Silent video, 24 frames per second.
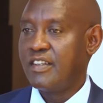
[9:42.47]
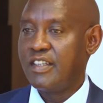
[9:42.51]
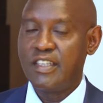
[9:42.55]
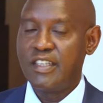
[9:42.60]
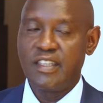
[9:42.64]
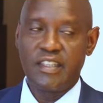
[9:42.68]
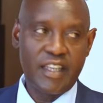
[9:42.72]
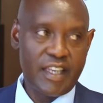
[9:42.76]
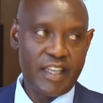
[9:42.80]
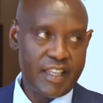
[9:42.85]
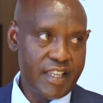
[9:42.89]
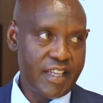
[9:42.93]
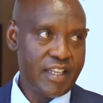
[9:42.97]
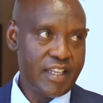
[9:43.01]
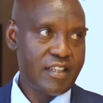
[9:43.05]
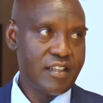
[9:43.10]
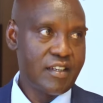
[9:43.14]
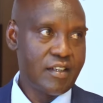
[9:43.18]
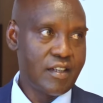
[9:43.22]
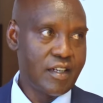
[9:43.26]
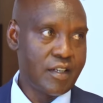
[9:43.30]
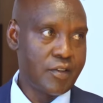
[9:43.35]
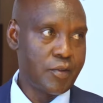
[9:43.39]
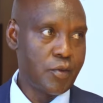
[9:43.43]
in Kenya,
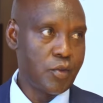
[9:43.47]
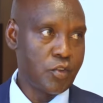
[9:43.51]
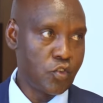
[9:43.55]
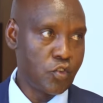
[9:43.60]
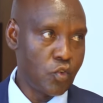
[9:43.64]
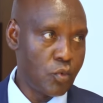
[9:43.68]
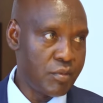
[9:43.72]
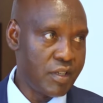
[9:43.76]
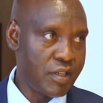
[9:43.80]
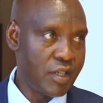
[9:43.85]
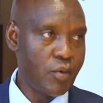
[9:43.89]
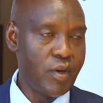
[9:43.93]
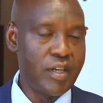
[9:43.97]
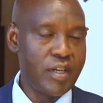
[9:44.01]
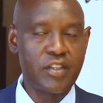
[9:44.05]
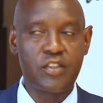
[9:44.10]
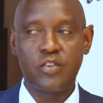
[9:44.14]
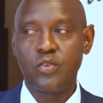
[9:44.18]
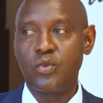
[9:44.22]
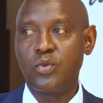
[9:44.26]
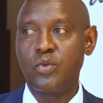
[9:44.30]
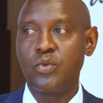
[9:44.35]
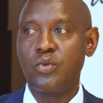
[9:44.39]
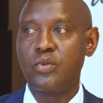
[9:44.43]
uh, those who may
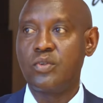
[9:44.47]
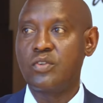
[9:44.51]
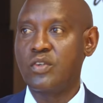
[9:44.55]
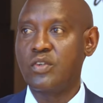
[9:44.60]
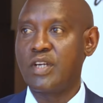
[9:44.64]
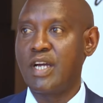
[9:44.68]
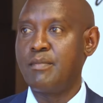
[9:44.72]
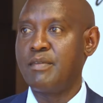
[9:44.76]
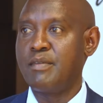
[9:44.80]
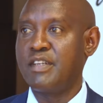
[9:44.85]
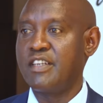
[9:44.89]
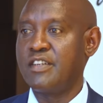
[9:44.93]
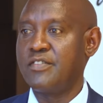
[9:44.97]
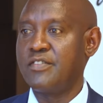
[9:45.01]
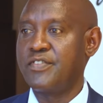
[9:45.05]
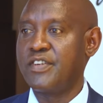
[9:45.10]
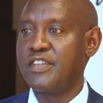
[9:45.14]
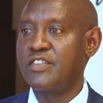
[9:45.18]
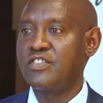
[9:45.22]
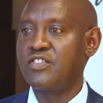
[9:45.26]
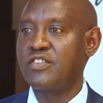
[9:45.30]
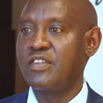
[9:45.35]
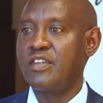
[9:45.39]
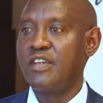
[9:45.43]
want to, to come and
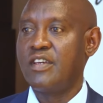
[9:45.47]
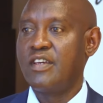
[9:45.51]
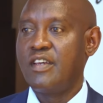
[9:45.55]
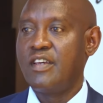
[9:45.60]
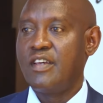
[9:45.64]
invest.